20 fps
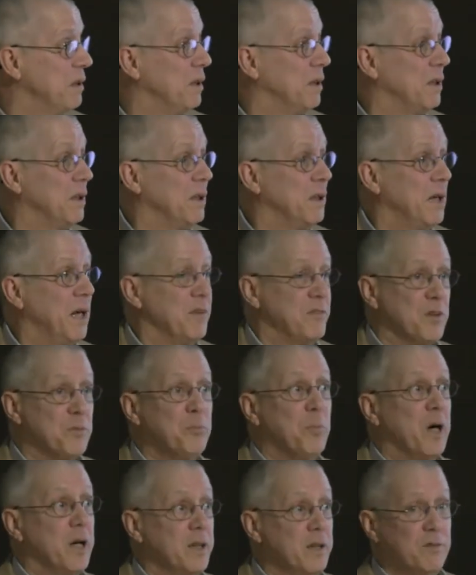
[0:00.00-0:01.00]
uh, as
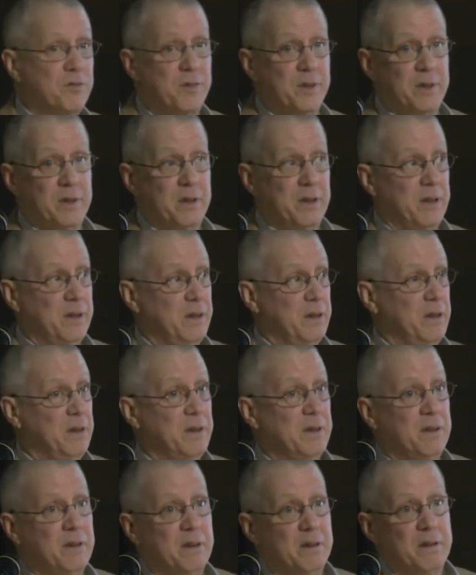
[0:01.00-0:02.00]
it might have been in,
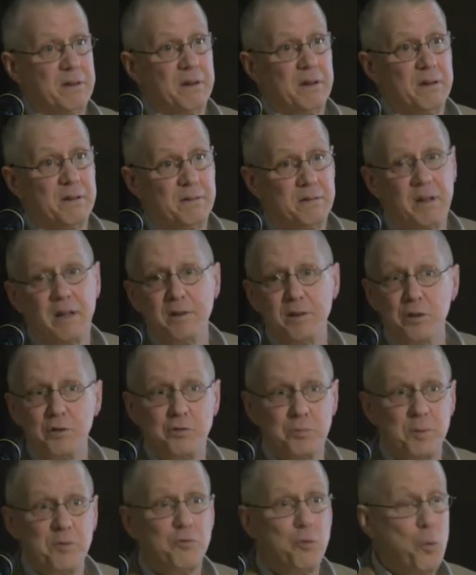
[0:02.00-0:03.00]
in uh, uh 10
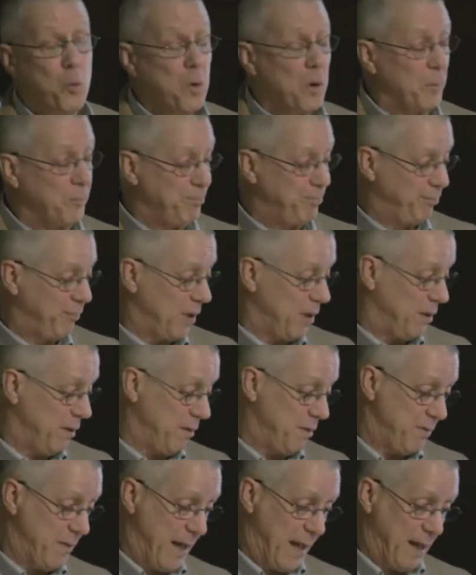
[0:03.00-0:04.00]
years before uh,
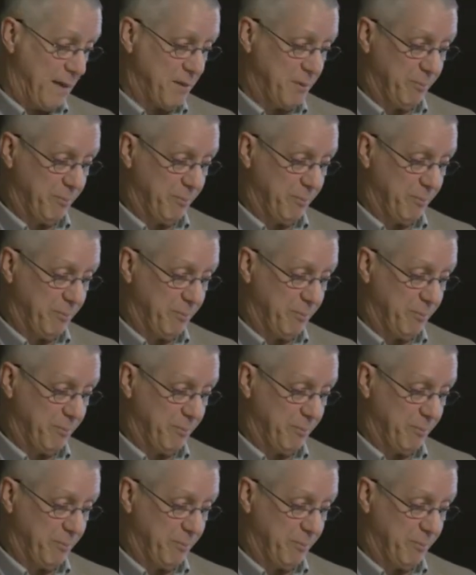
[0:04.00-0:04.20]
that.